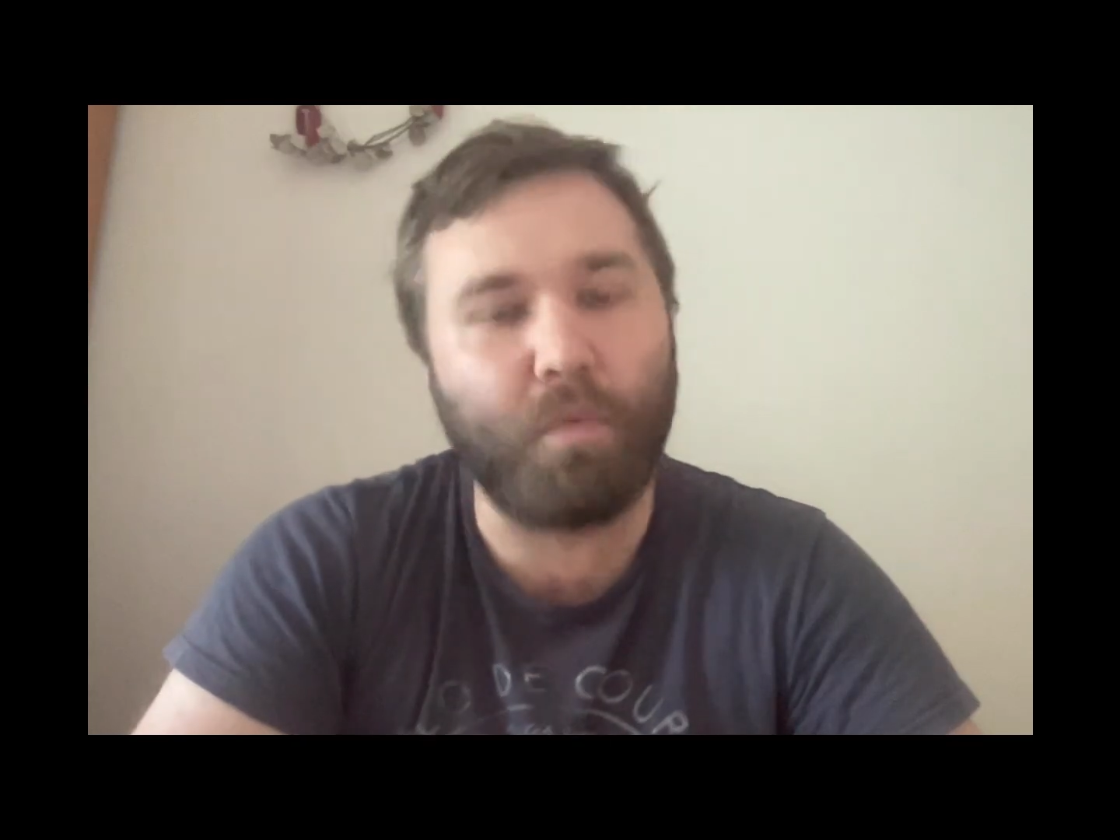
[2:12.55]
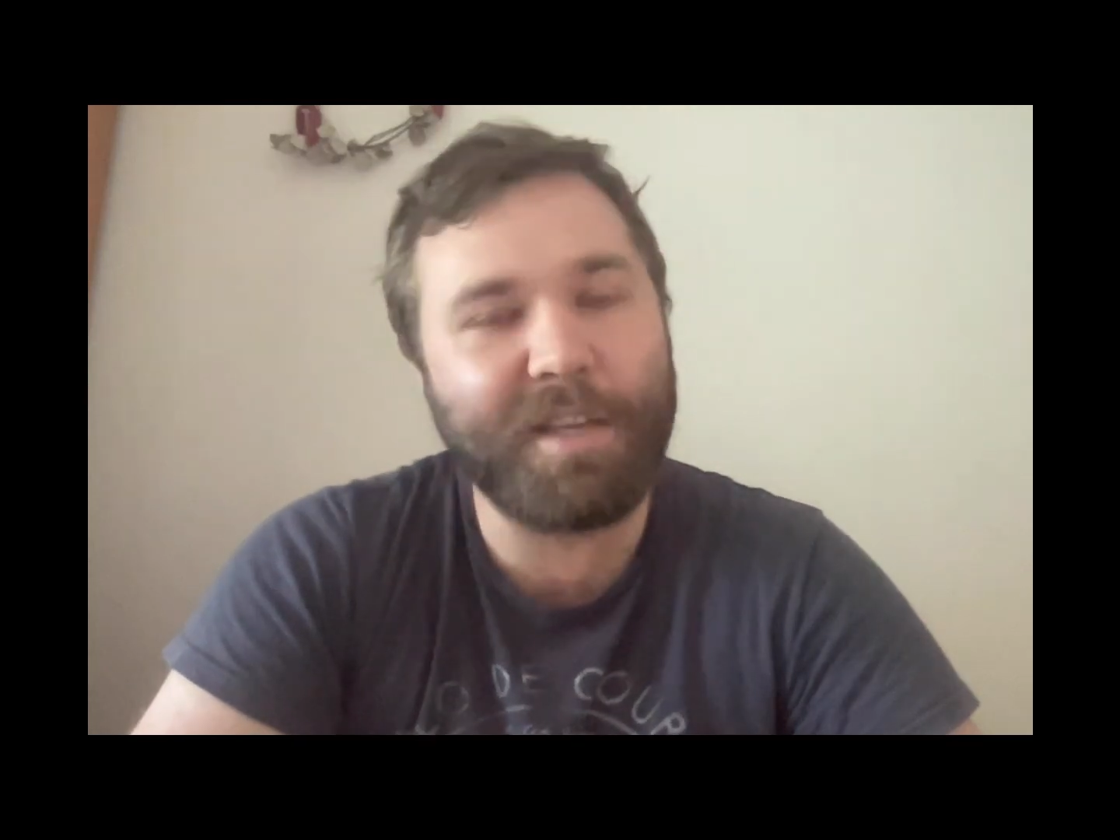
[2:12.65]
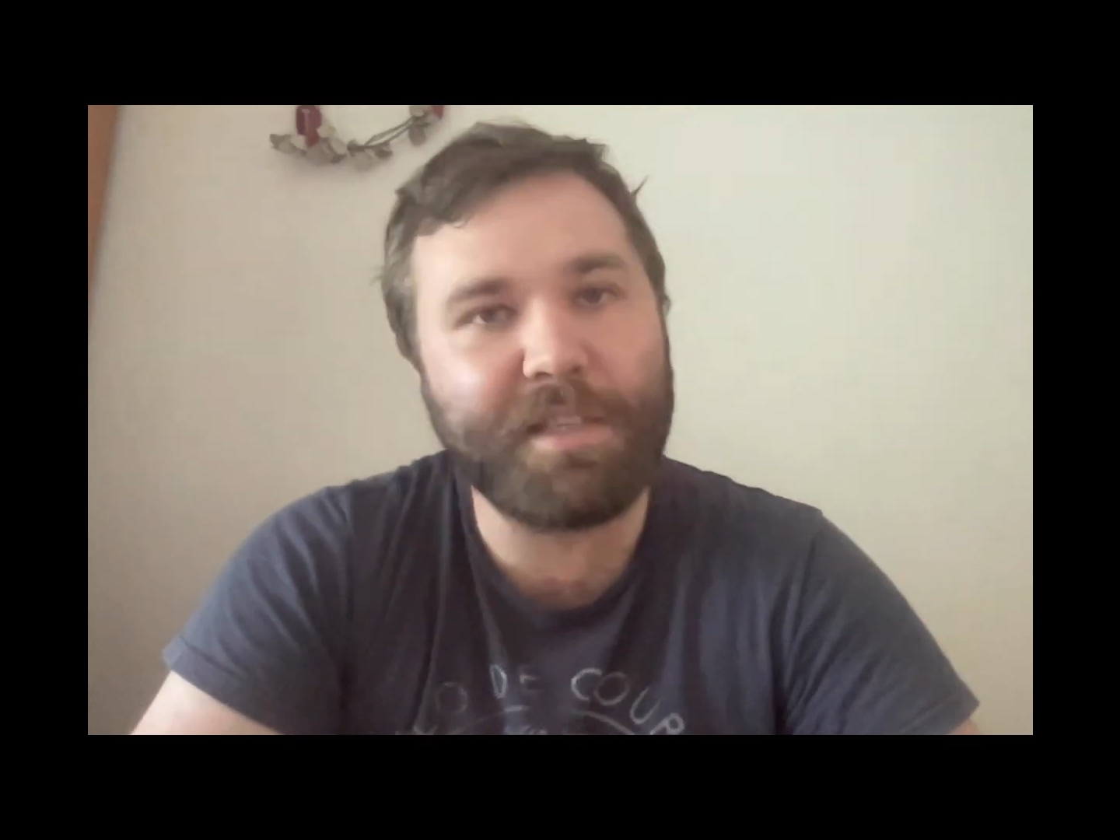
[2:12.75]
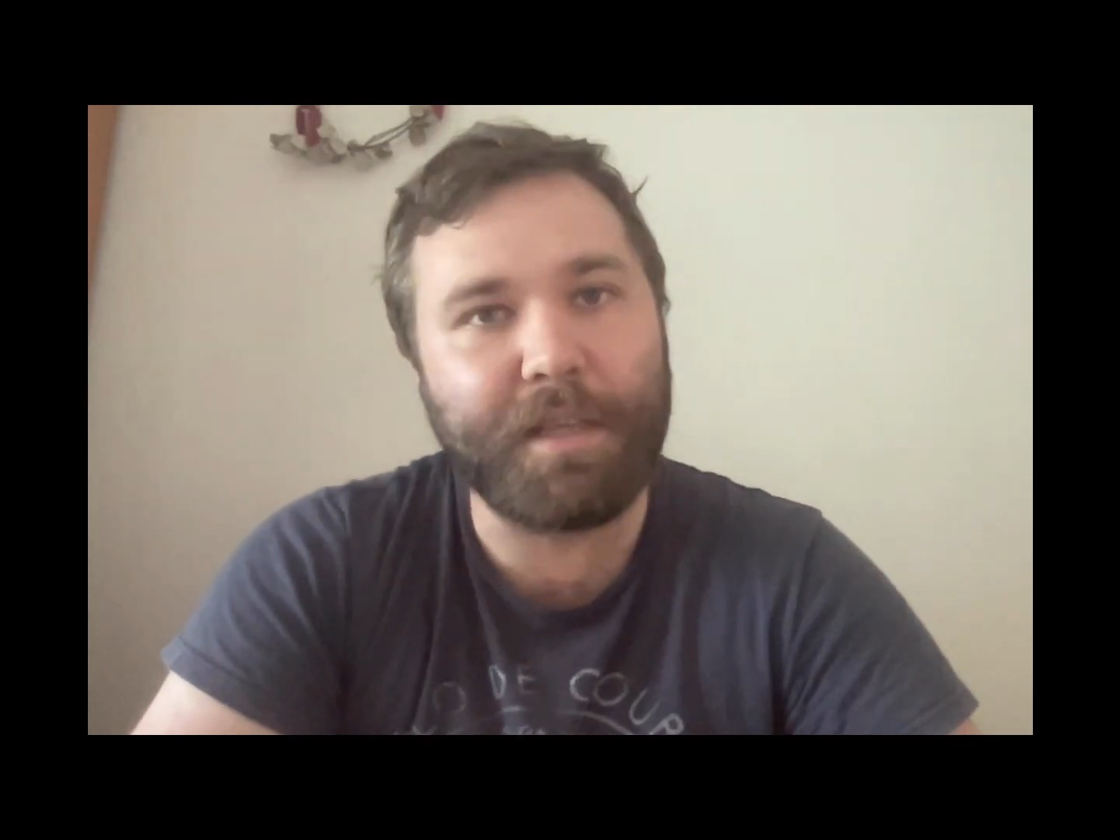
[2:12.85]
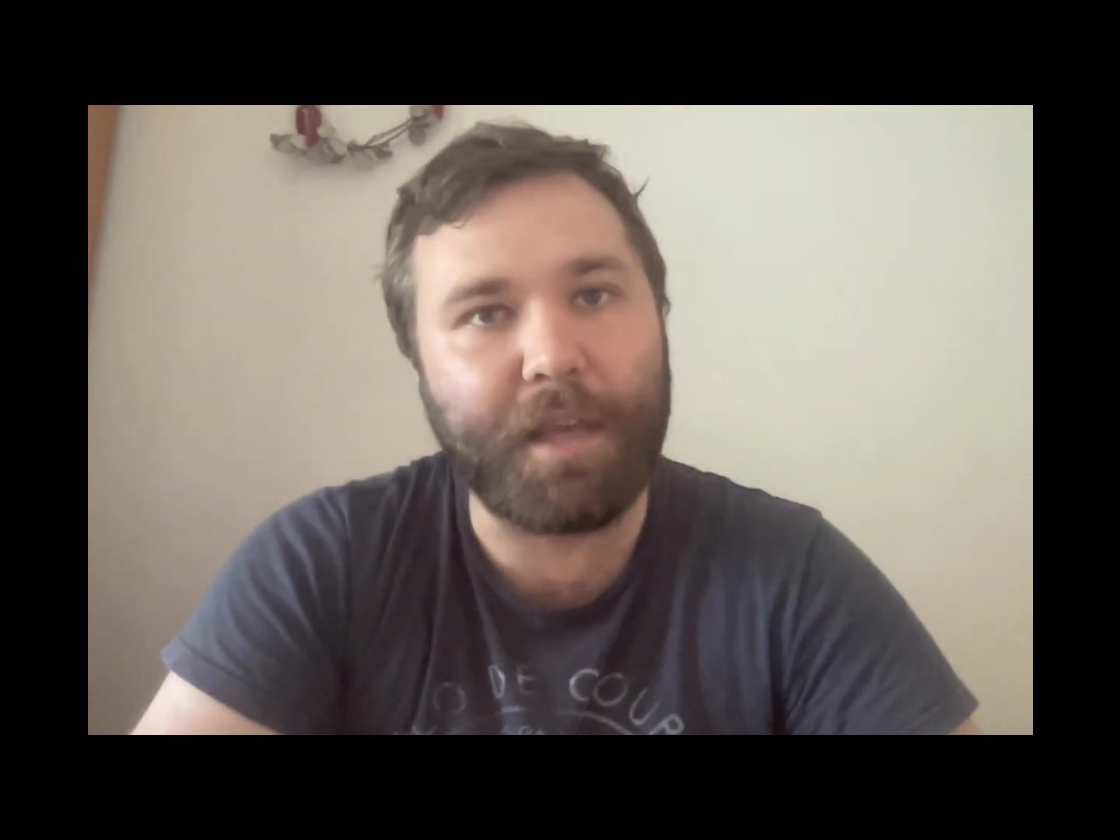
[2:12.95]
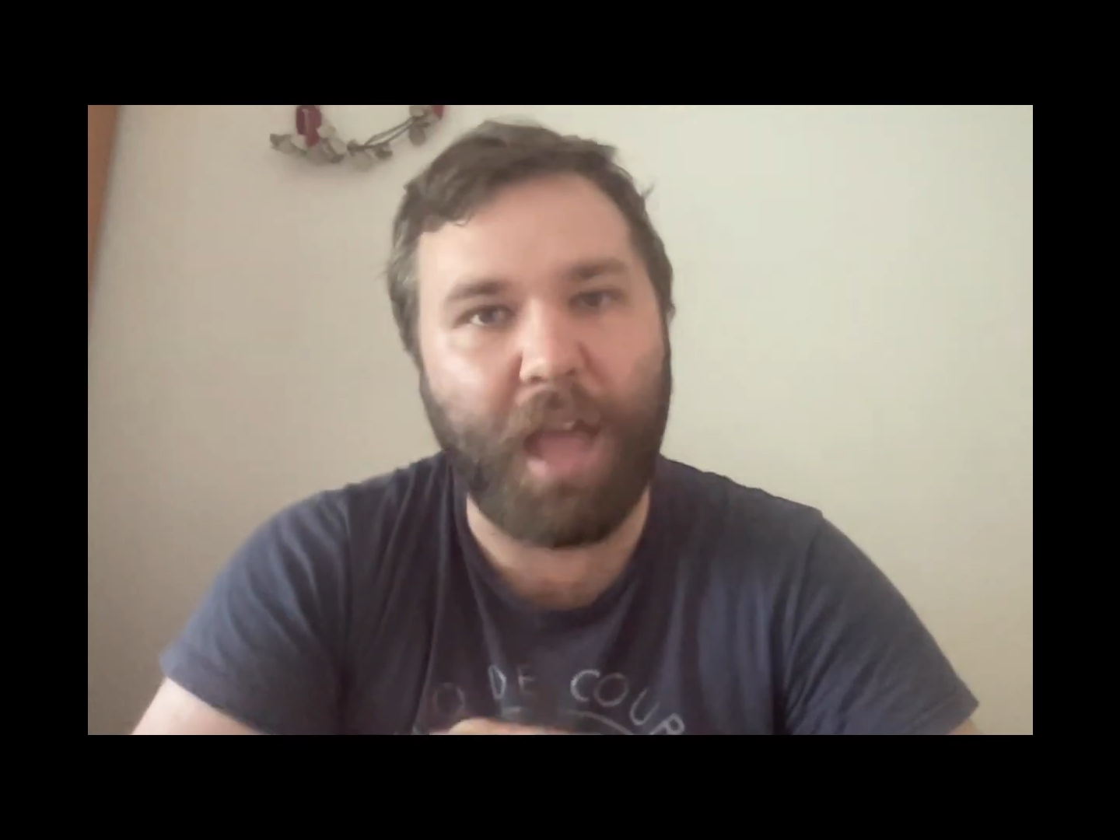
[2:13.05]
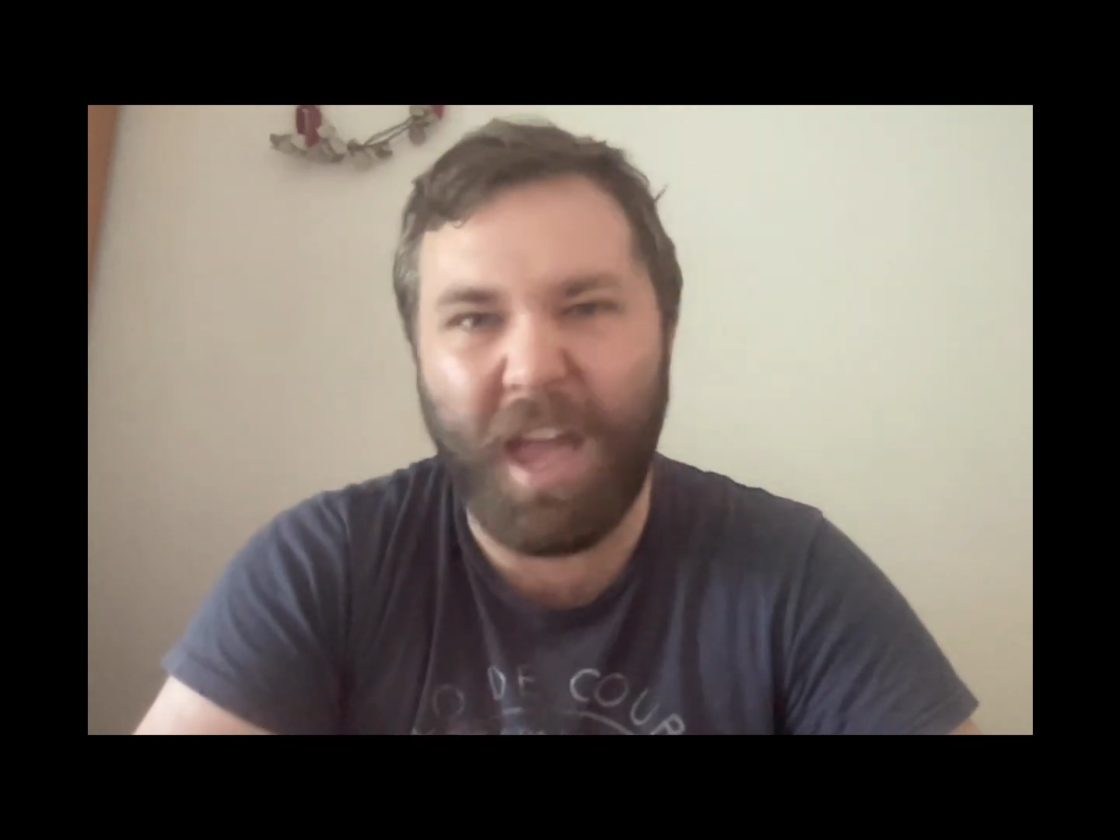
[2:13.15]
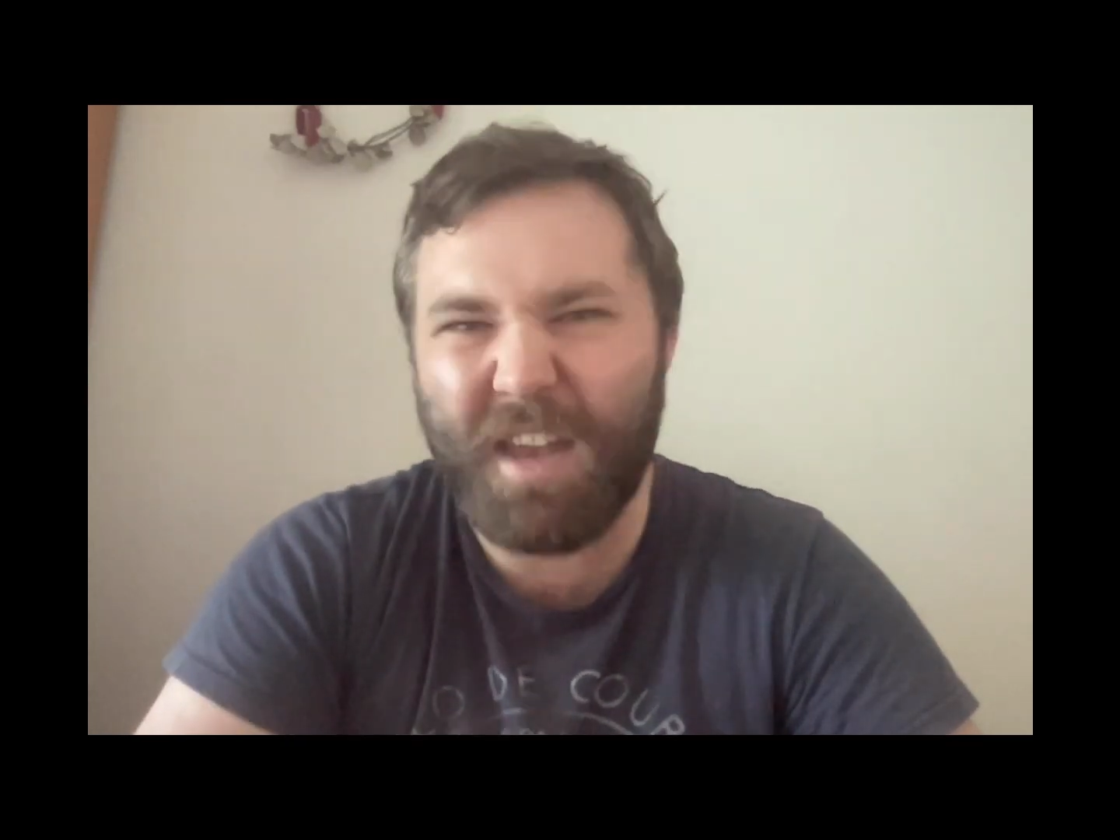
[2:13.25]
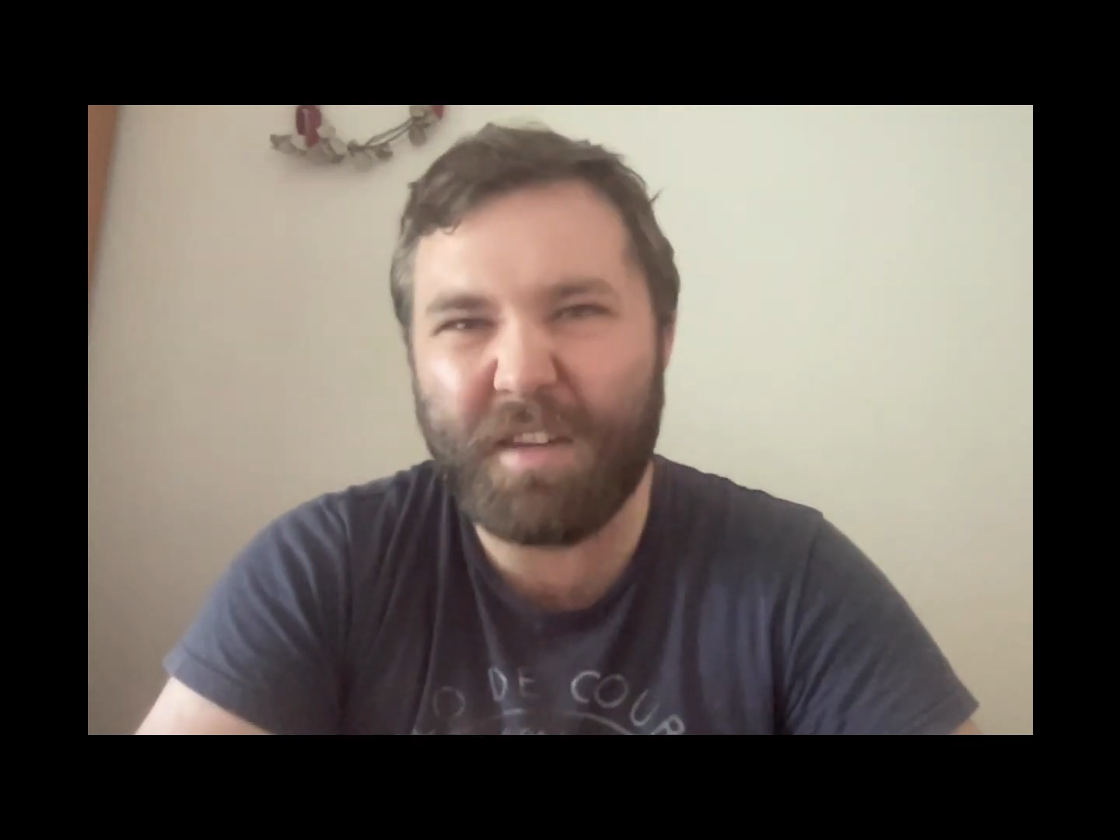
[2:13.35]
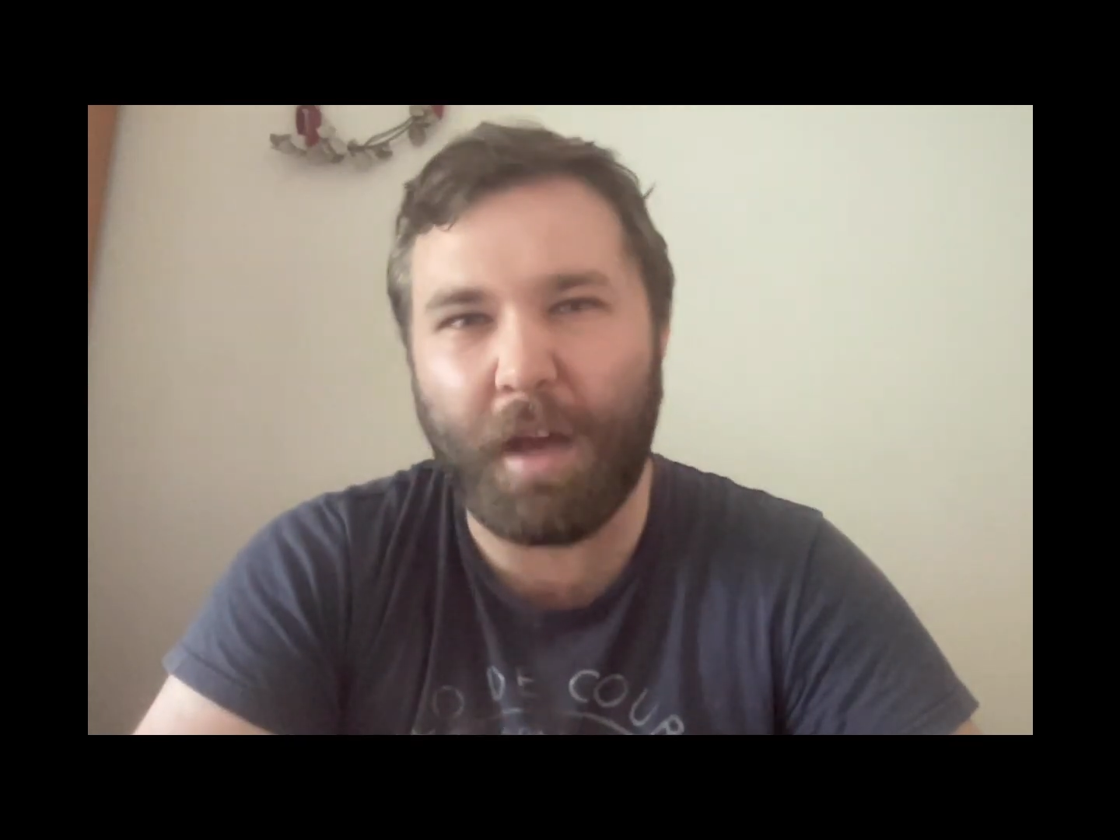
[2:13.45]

wrestling and